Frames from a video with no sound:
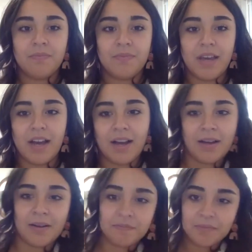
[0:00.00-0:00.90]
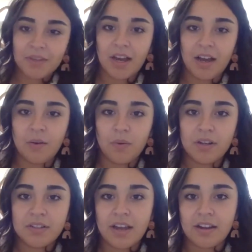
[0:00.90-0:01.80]
Yeah, we're
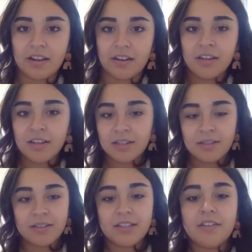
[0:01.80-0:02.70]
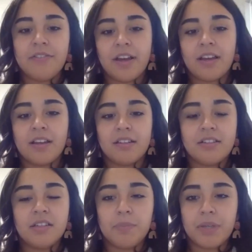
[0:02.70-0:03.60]
excited. This event
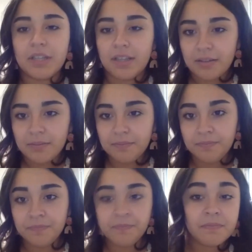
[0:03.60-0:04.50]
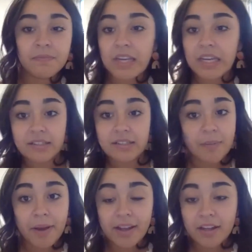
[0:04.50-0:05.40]
gets to be
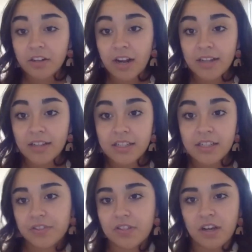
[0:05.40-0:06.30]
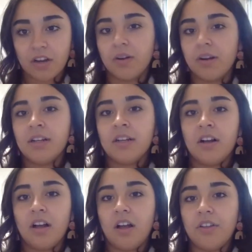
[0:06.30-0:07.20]
semi-interactive, so
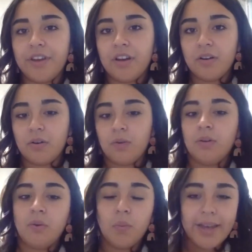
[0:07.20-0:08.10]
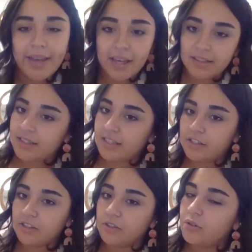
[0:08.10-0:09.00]
although we can't see
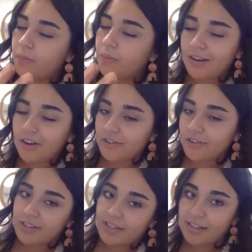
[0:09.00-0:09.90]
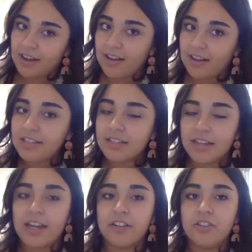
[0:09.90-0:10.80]
you, we know you can see us,
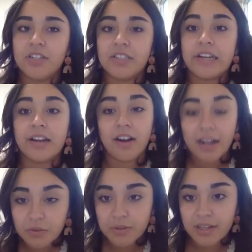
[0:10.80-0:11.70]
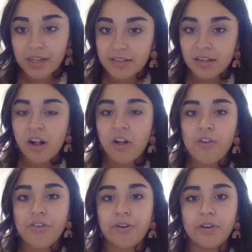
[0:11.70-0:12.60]
and you get to interact with us
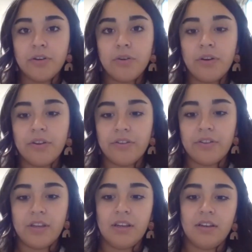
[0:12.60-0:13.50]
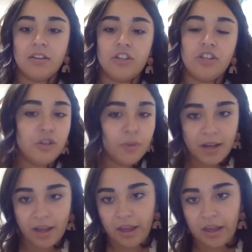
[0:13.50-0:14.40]
through the
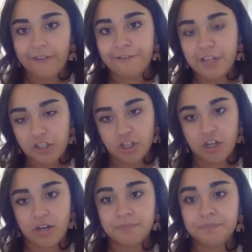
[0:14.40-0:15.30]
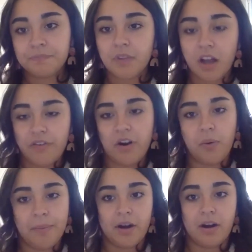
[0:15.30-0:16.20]
Q&A feature of our
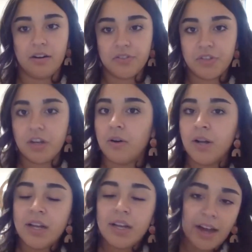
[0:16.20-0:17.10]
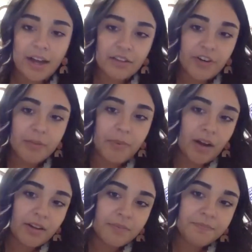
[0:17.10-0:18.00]
webinar. So at the very
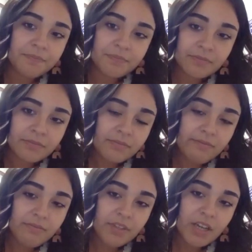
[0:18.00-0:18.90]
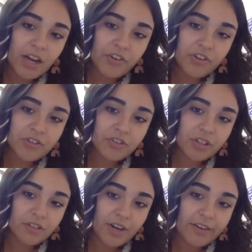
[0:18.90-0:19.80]
bottom of your
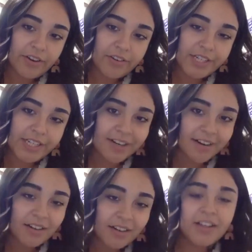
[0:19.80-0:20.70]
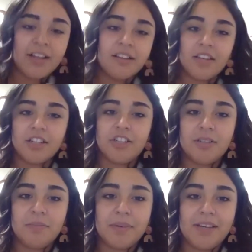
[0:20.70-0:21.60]
screen, right around here, there
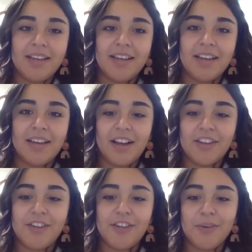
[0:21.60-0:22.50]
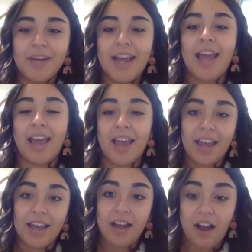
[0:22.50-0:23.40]
should be a
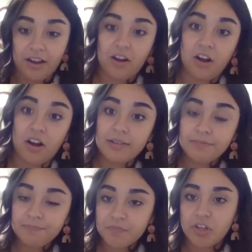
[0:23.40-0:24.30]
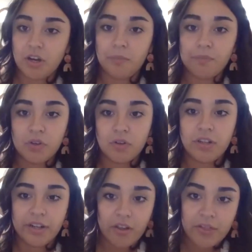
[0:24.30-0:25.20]
Q&A icon. So you'll
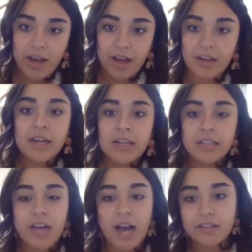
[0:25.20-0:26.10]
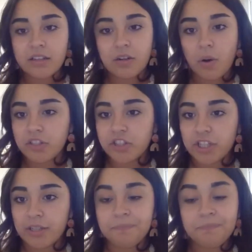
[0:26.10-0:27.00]
click on that to ask a
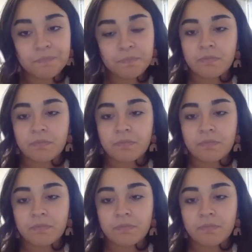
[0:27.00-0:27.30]
question.